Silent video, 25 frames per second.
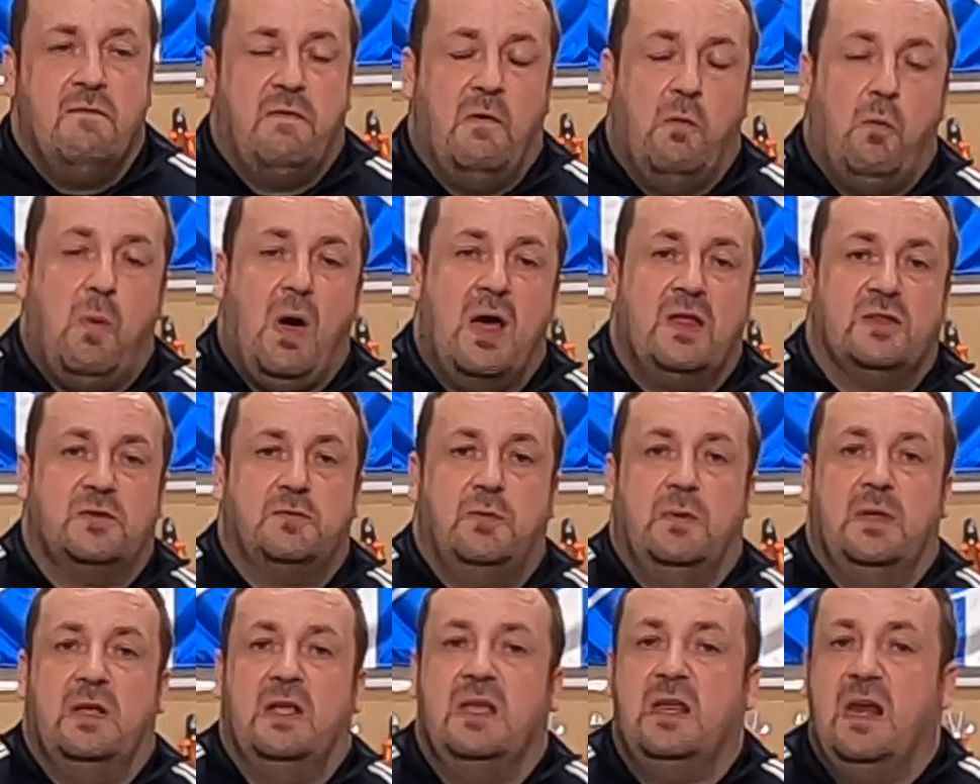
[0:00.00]
for once,
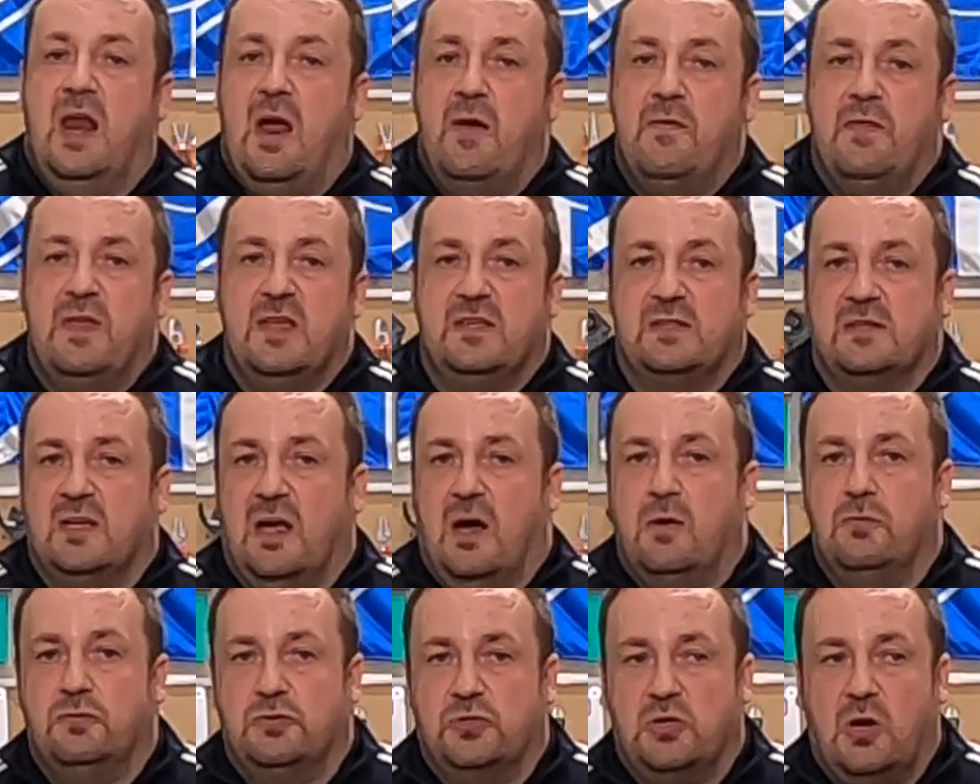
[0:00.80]
this
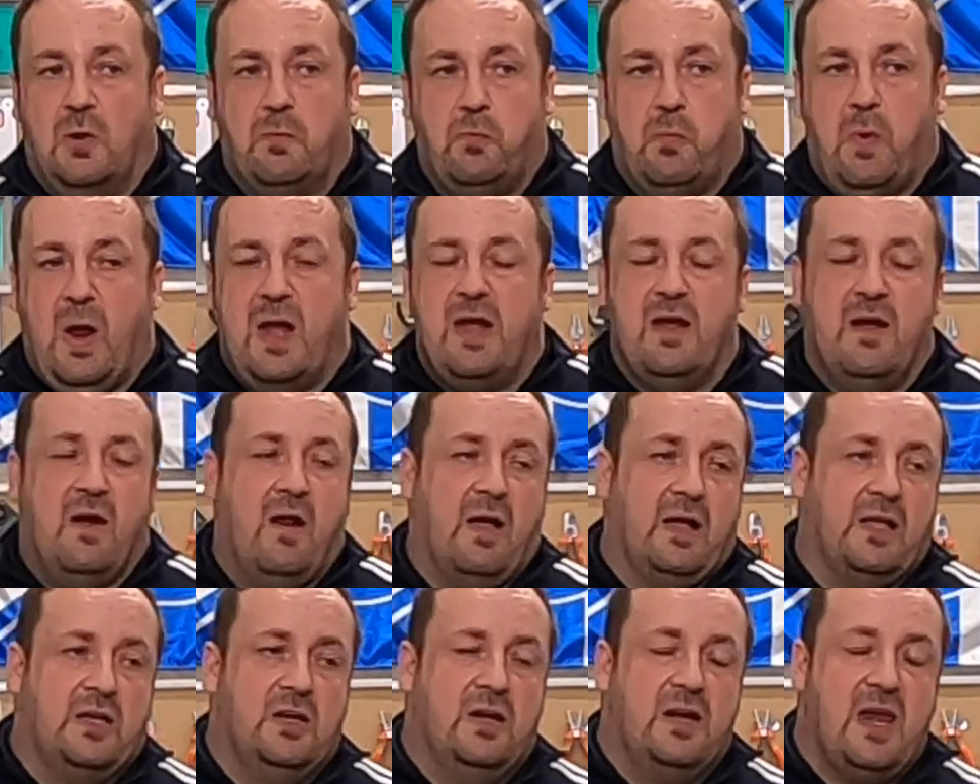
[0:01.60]
whole job went
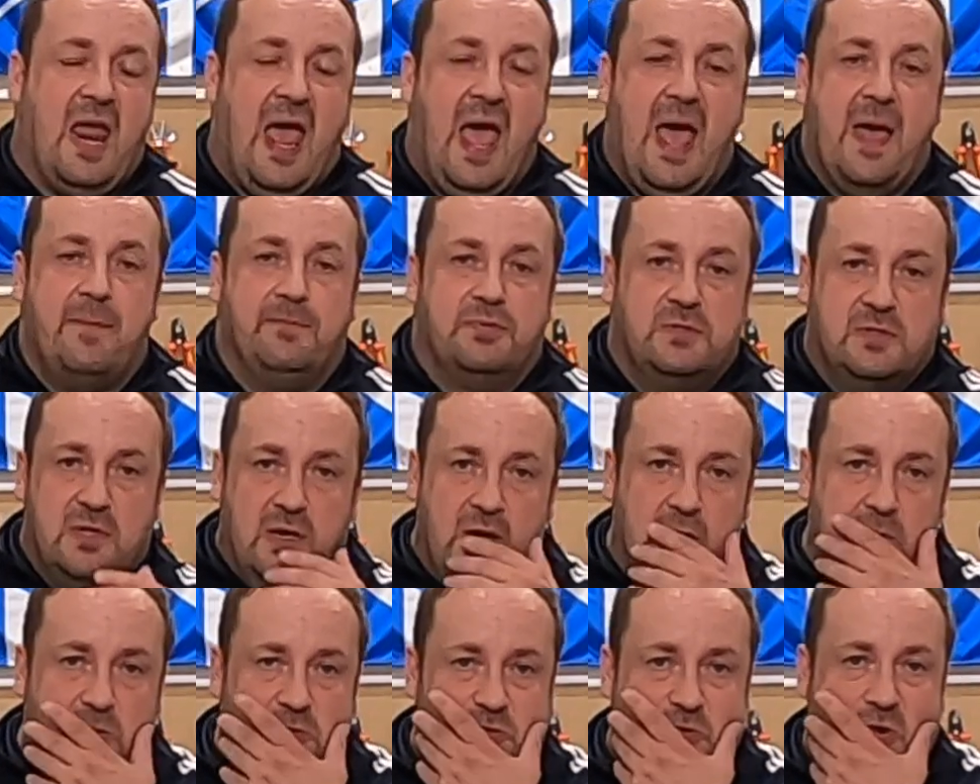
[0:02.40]
like an
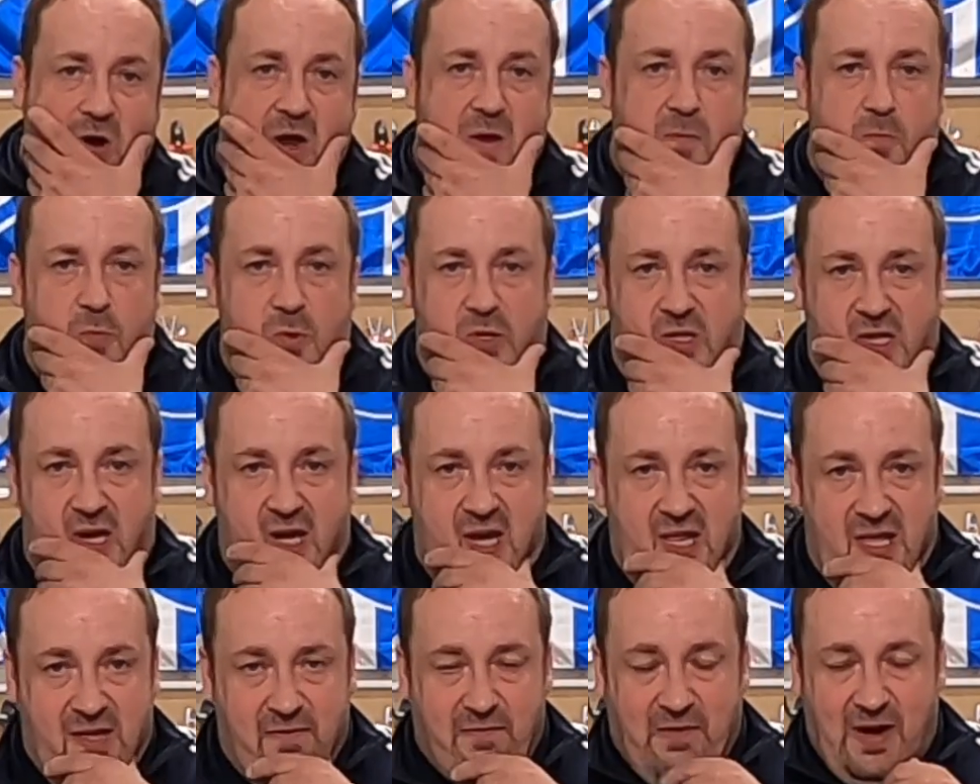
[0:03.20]
absolute dream. We
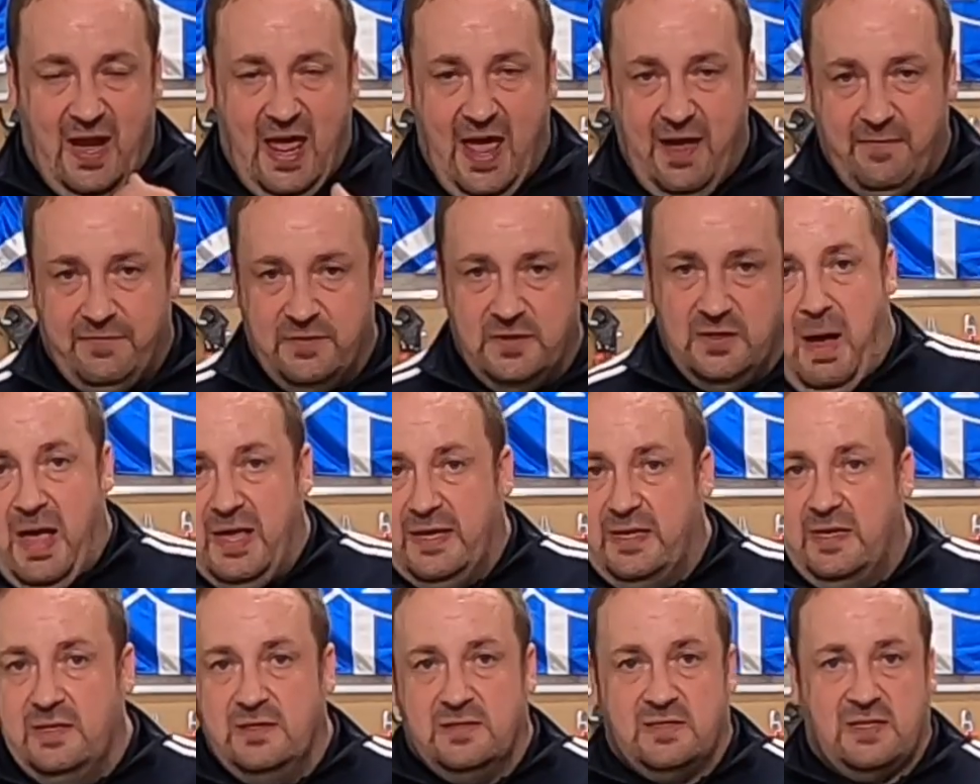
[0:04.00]
didn't even have to
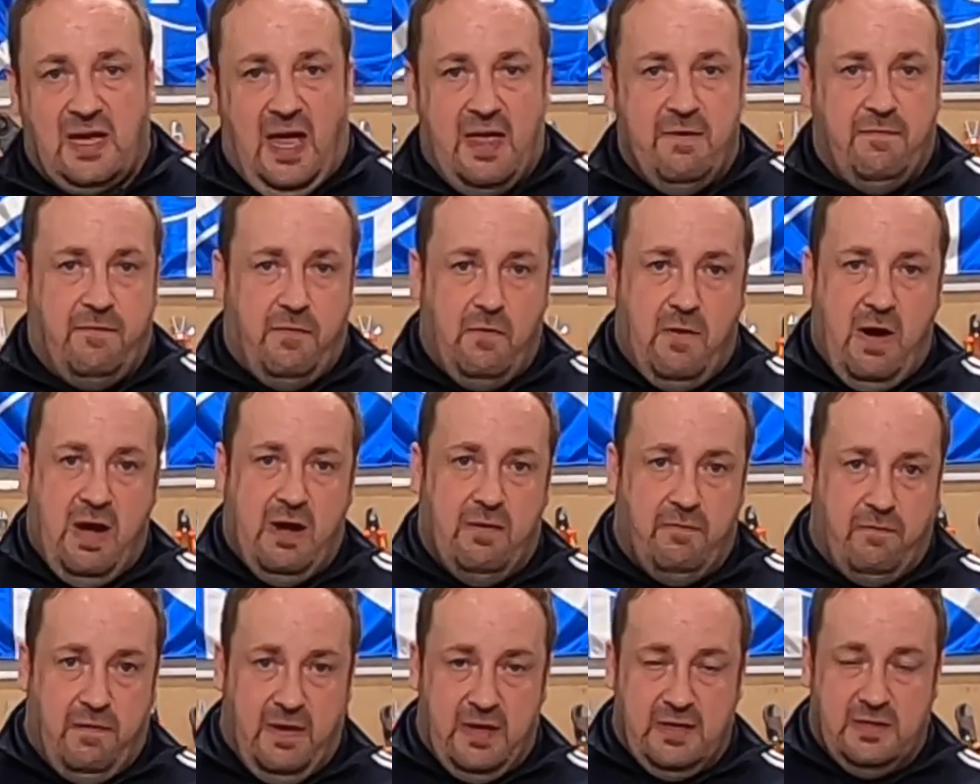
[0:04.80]
make it safe or
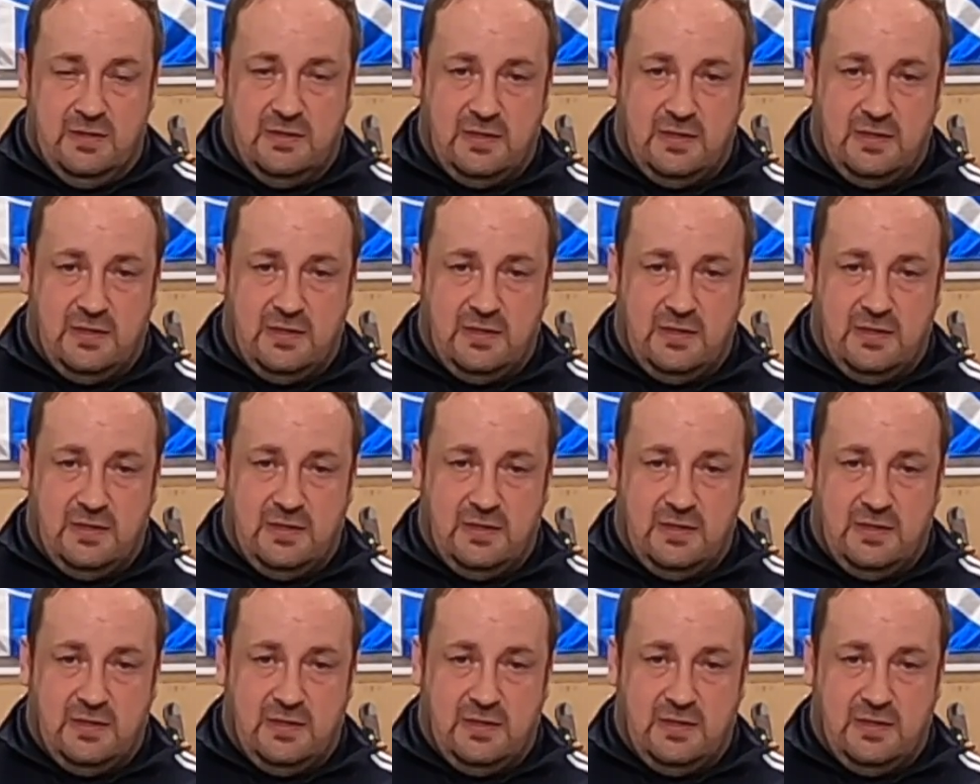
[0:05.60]
anything,